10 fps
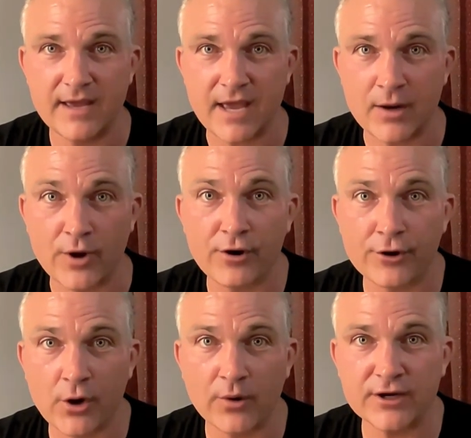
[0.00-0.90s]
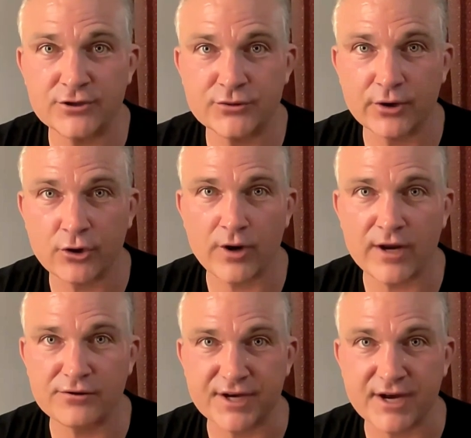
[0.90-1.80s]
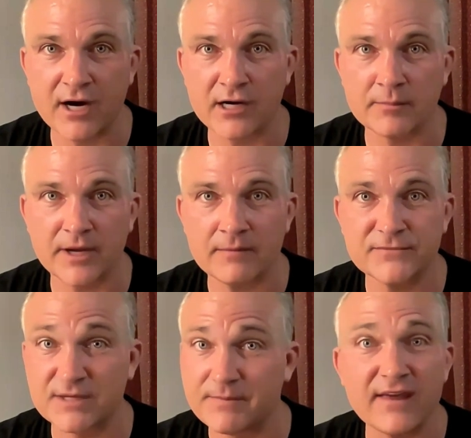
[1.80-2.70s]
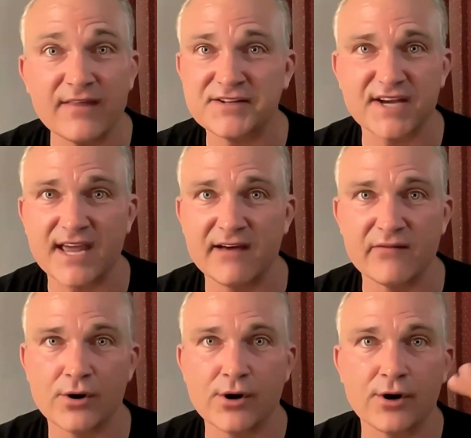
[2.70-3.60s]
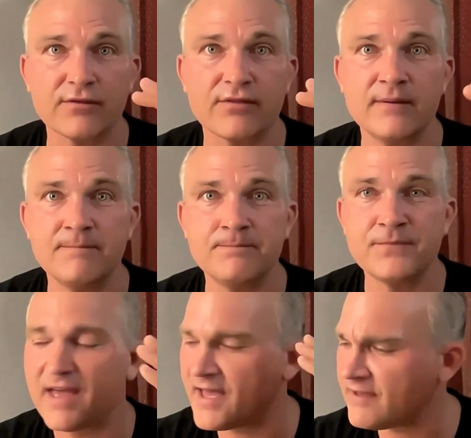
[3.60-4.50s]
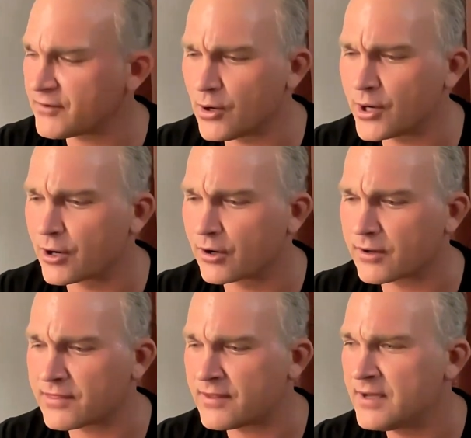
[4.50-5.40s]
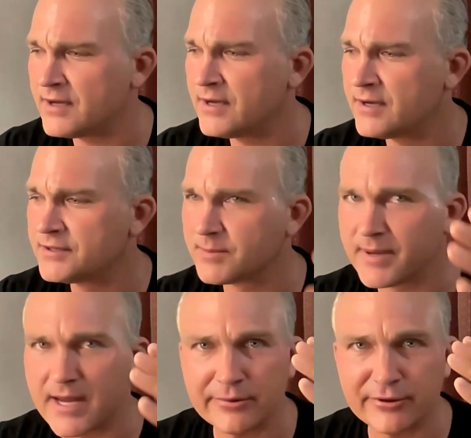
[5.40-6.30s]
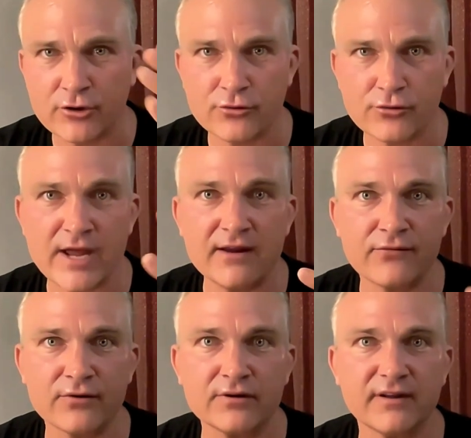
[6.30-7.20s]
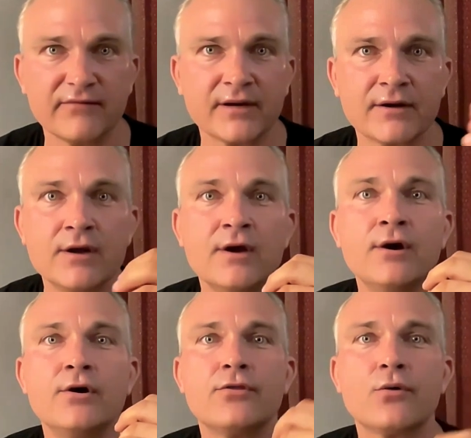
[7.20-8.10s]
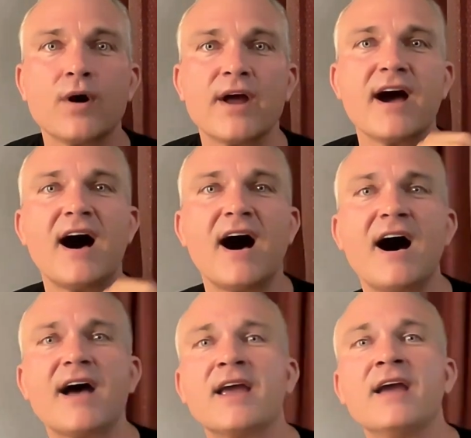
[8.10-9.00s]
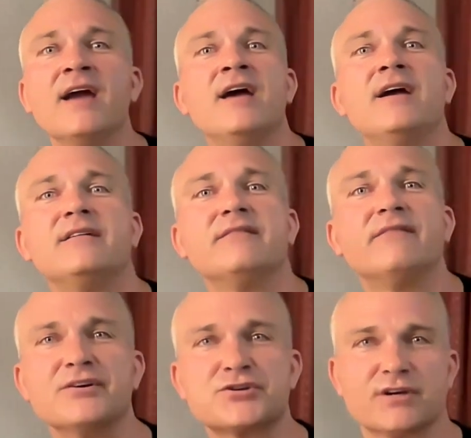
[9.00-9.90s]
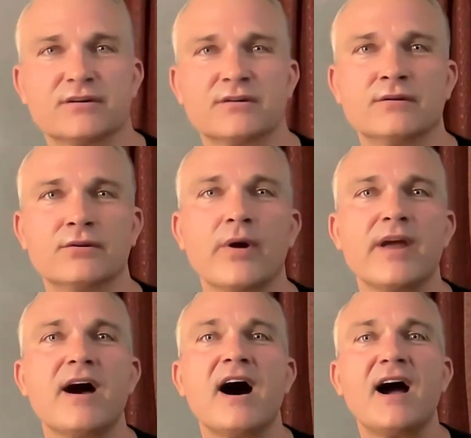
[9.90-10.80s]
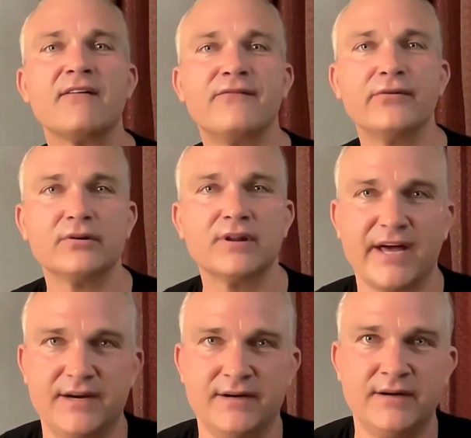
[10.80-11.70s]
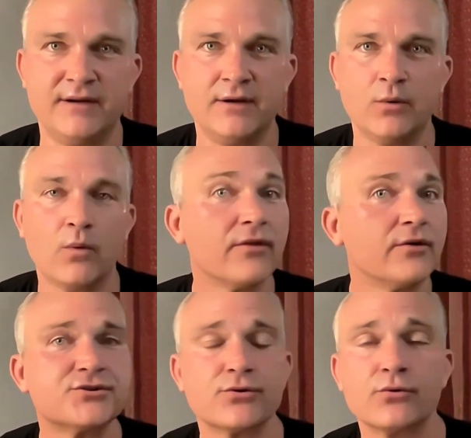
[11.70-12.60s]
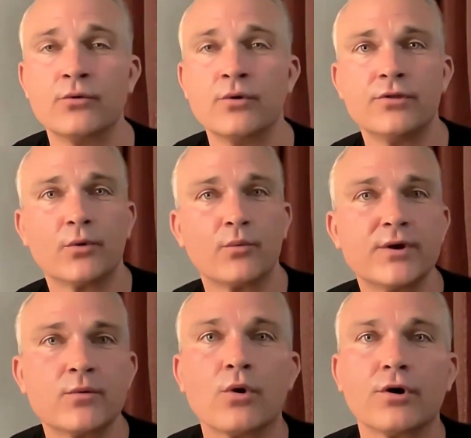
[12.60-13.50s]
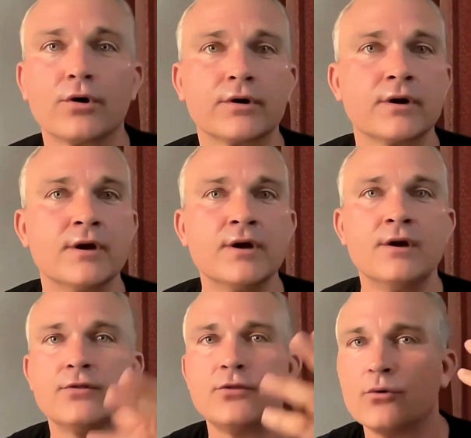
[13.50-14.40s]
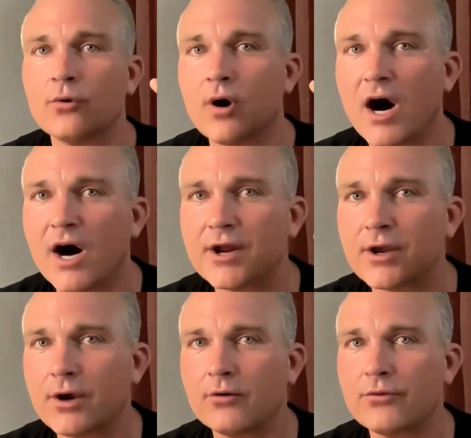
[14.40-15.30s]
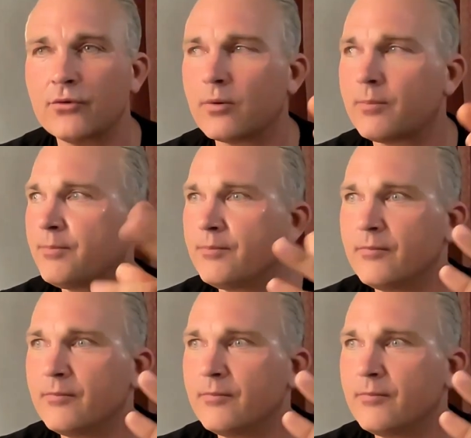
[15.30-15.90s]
And we are going into a creator's economy. To me, that's like heaven on earth. Heaven on earth to be able to create for a living the way I envision, the way I feel led, whether it's through the written word, through audio, through